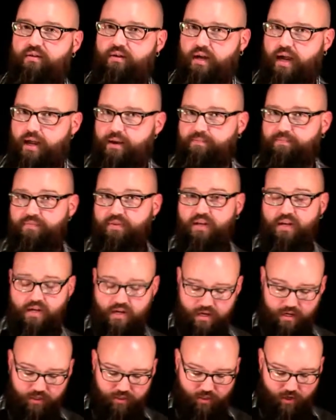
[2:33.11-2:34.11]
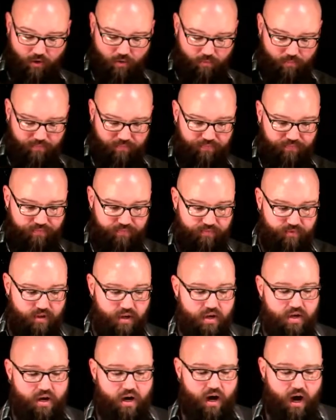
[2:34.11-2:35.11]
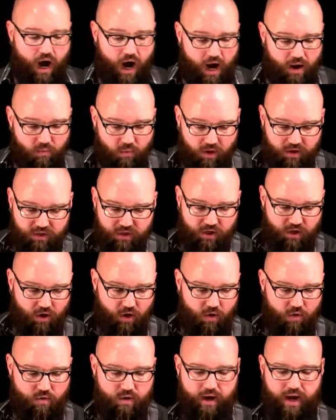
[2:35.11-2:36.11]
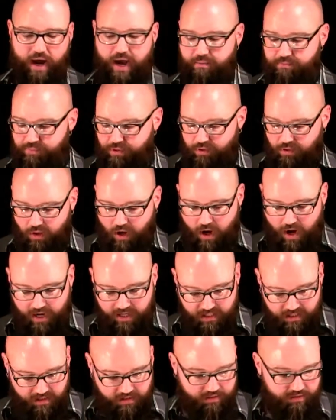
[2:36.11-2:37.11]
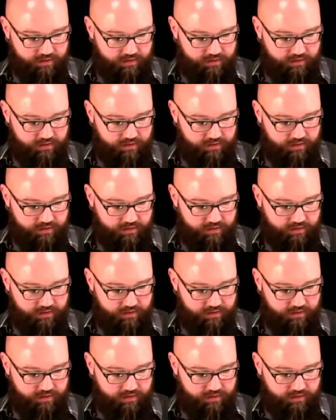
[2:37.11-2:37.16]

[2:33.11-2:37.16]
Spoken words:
Okay, so I want to go and plot